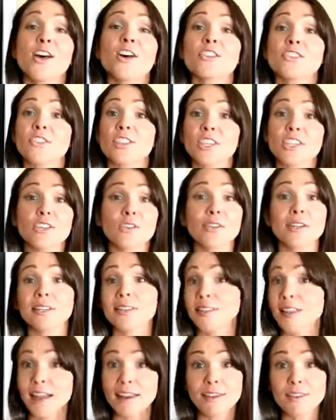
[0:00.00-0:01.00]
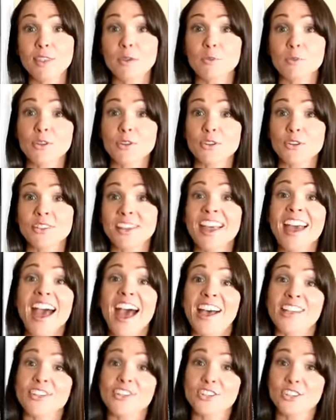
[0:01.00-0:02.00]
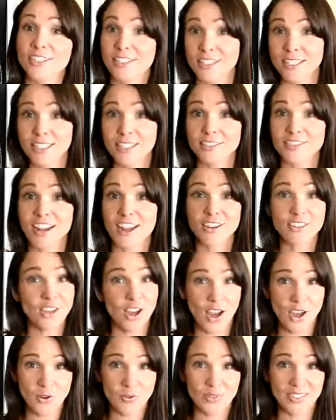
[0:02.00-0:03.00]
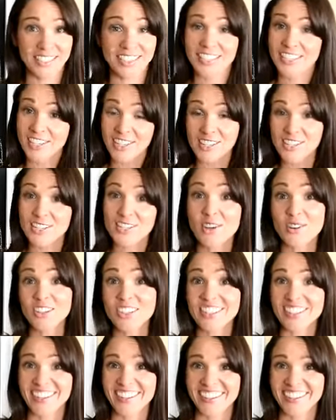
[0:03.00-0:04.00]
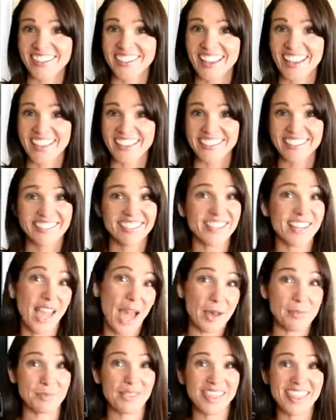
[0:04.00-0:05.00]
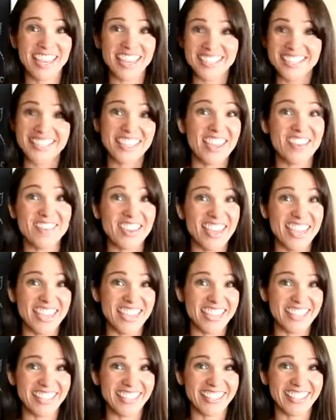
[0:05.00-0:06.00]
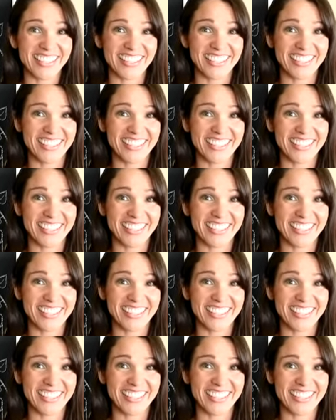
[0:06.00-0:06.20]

so that you can lighten the mood as you're sitting around awkwardly getting to know each other again. Happy Thanksgiving!